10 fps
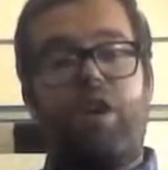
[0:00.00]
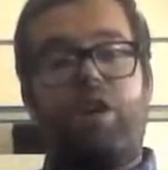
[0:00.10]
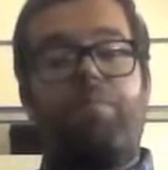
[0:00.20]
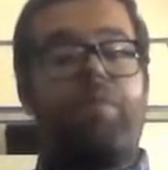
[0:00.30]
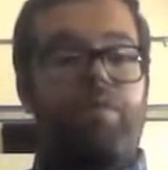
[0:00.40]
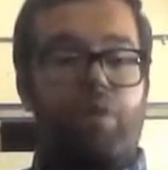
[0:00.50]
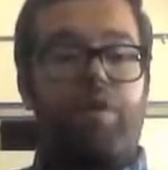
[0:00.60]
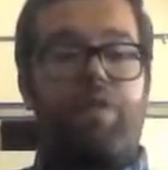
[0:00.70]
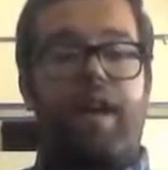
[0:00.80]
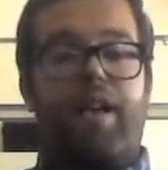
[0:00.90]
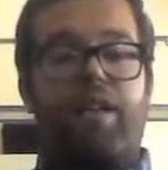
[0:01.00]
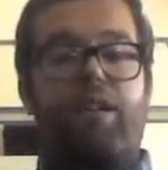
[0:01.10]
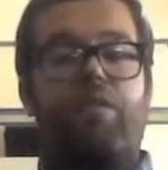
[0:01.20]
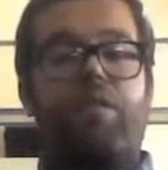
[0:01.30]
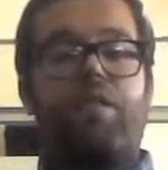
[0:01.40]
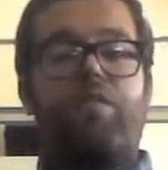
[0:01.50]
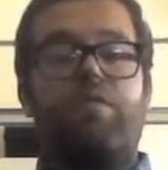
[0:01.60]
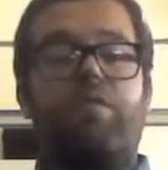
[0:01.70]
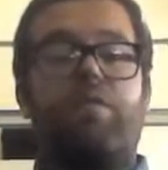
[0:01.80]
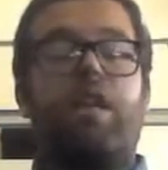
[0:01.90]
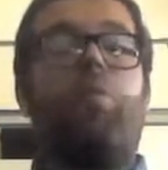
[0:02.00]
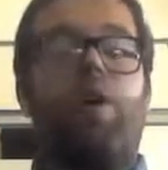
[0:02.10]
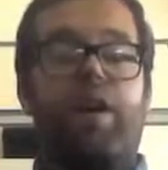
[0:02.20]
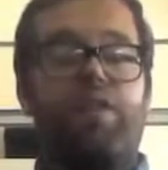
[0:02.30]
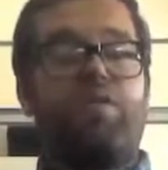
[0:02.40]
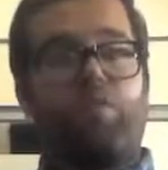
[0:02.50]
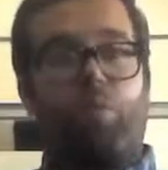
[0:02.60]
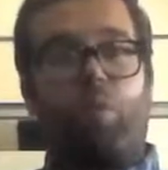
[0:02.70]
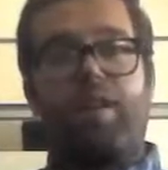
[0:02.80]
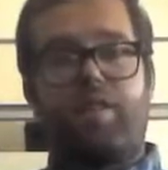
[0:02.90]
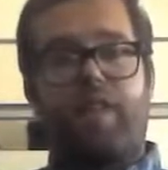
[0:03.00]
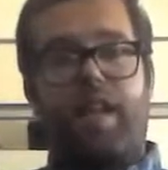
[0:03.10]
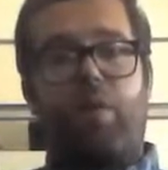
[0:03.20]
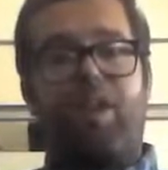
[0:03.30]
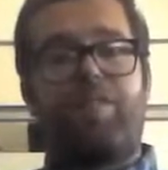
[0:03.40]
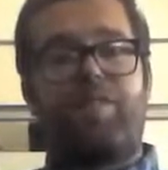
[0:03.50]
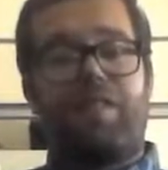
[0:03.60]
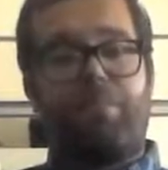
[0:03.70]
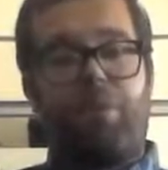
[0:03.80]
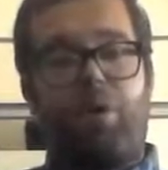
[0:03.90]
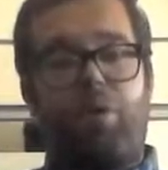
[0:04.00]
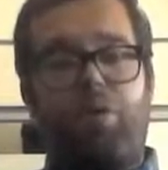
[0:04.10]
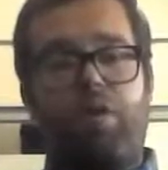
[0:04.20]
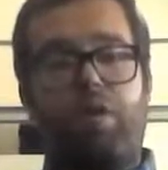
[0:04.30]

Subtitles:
Before that, it was what is now Istanbul,